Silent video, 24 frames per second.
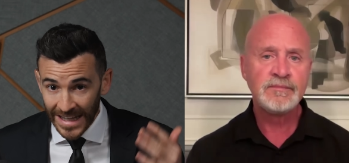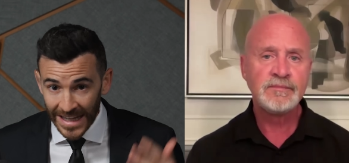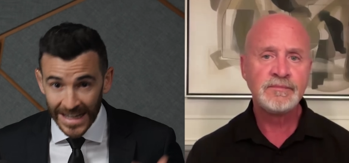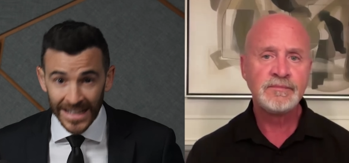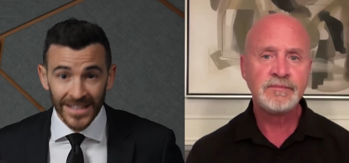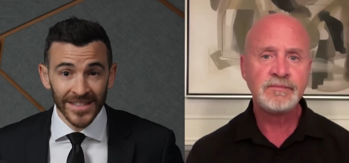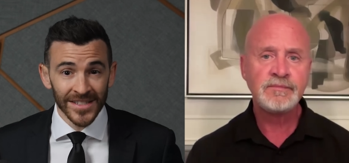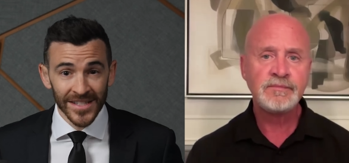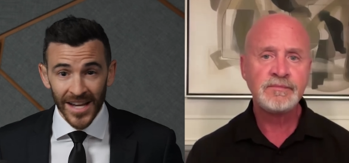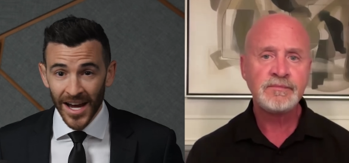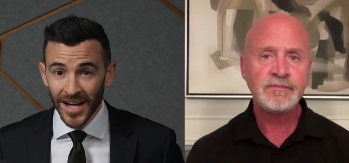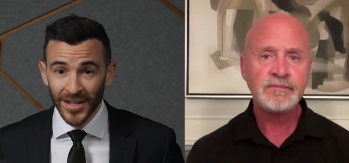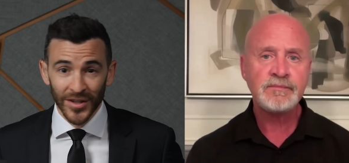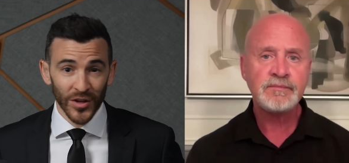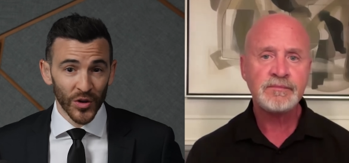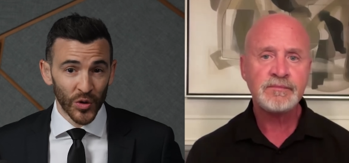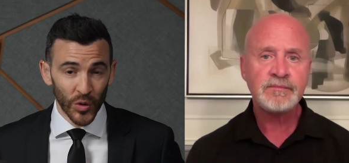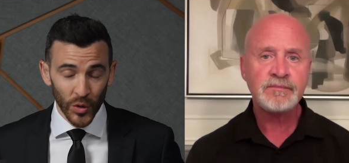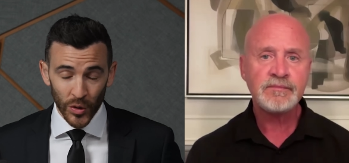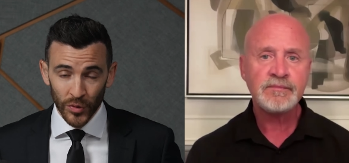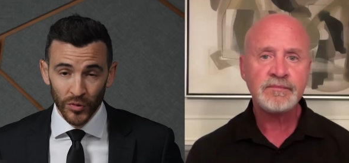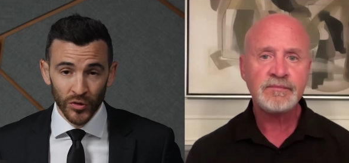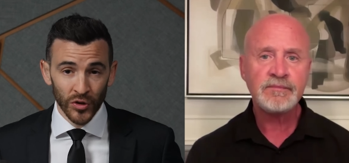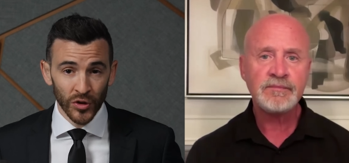Speaker 1: inside of the
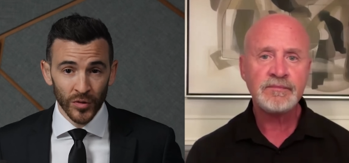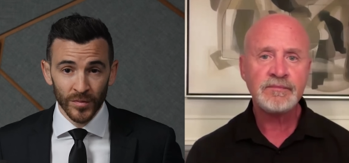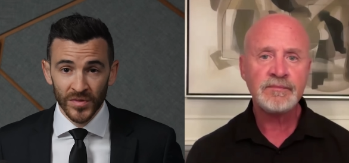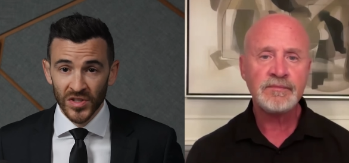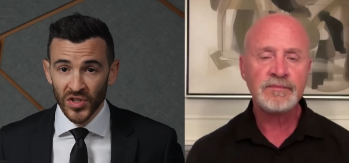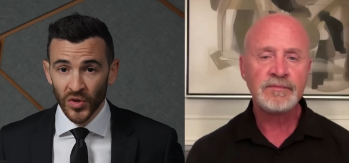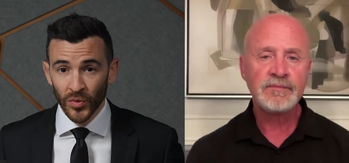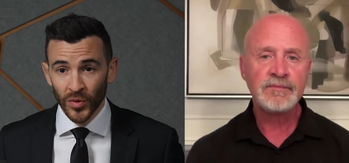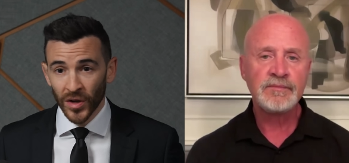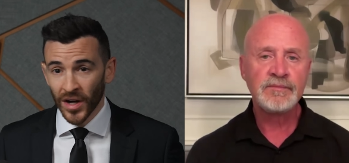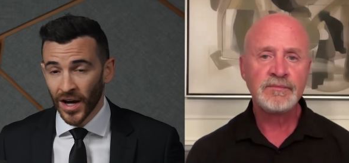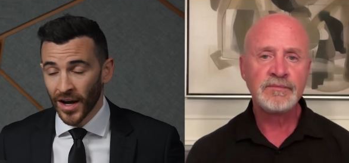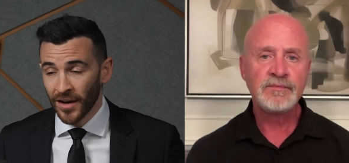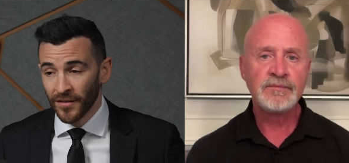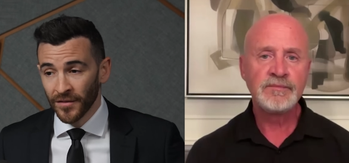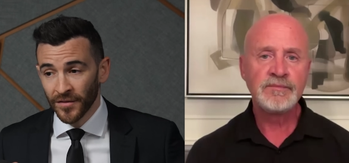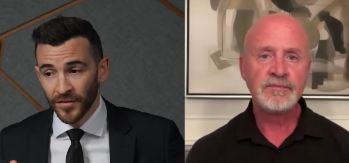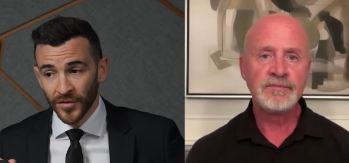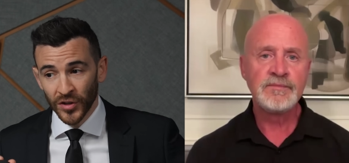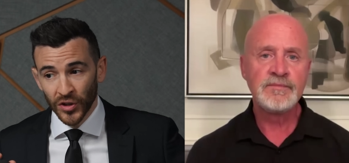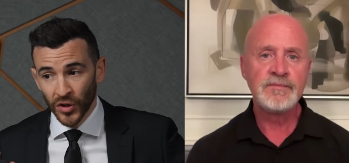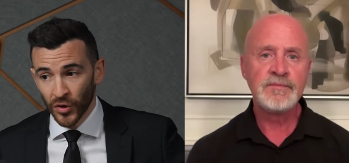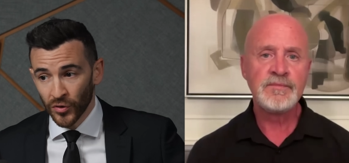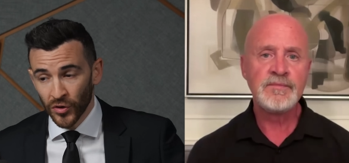courtroom, so we'll have
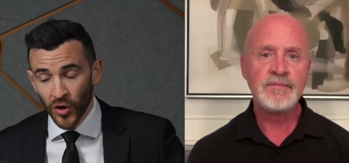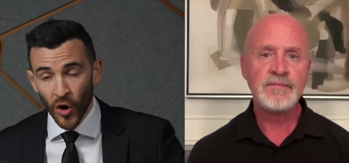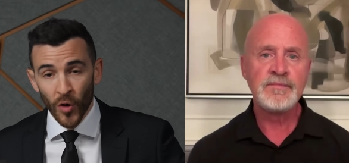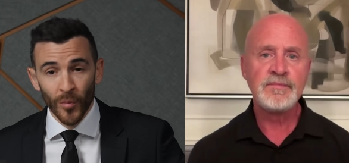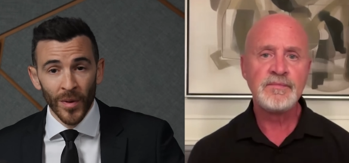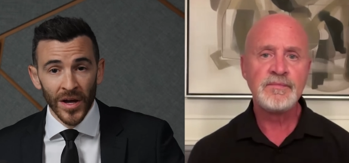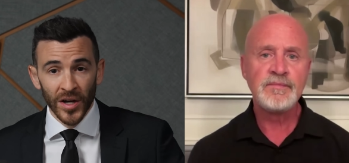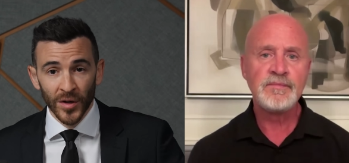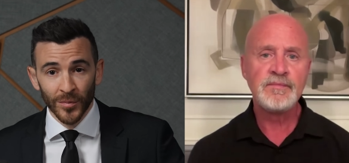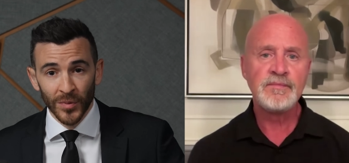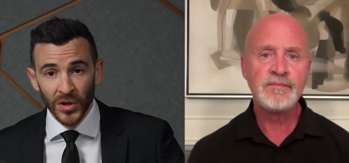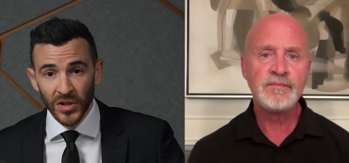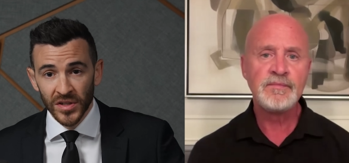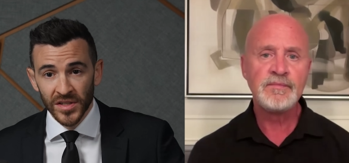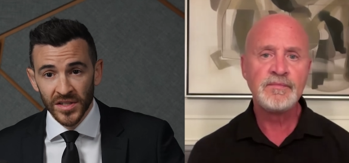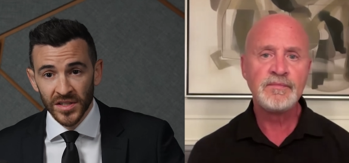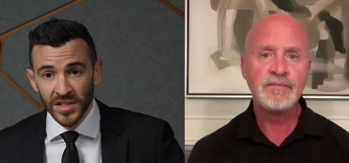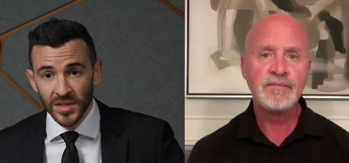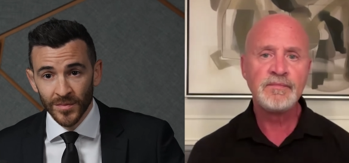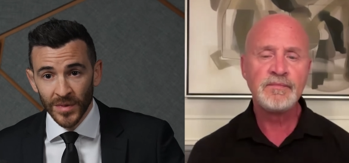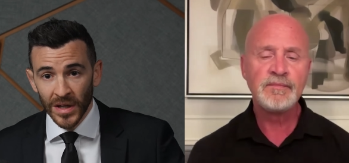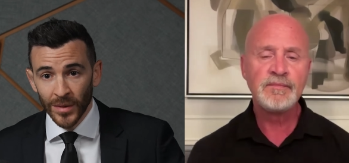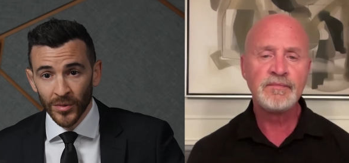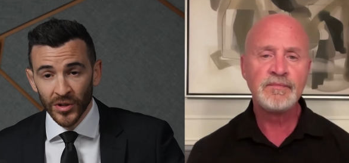you know no better person
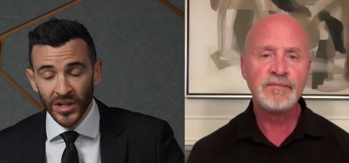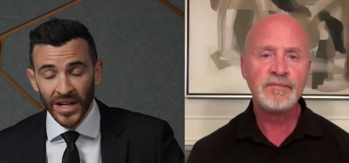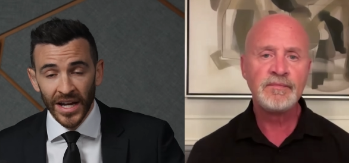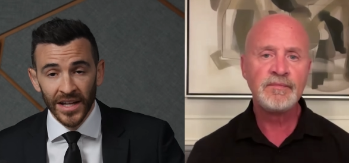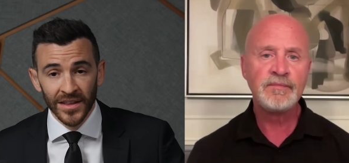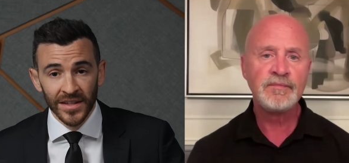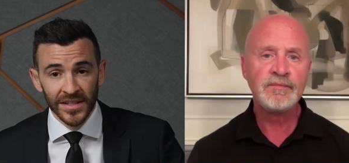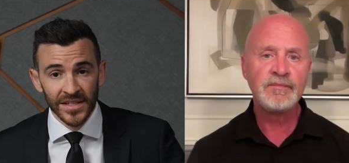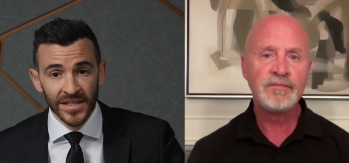to be able to get